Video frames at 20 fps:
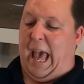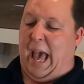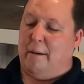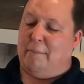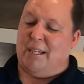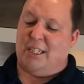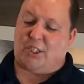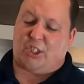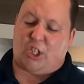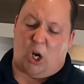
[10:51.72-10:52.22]

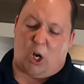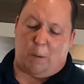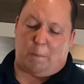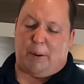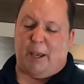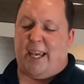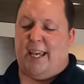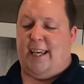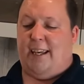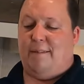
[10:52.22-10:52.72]

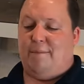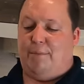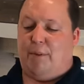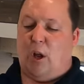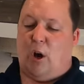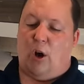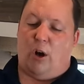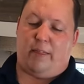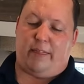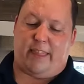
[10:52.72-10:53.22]
MSRP
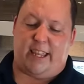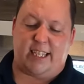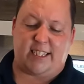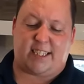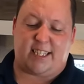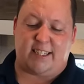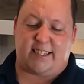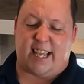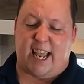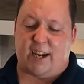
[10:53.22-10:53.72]
on
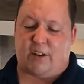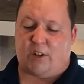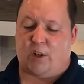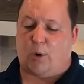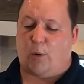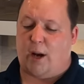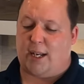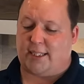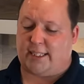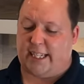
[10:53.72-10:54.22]
this
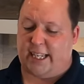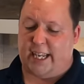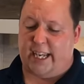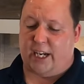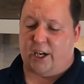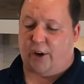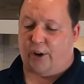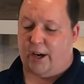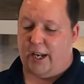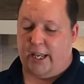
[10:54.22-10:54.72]
Entegra Qwest
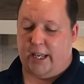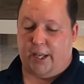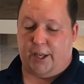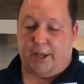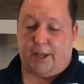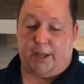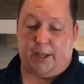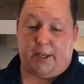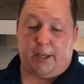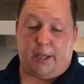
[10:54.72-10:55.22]
here
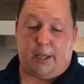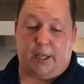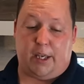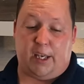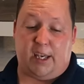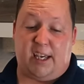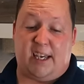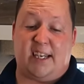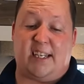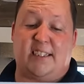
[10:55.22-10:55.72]

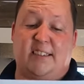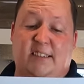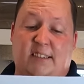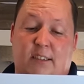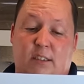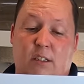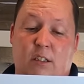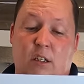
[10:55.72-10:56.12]
is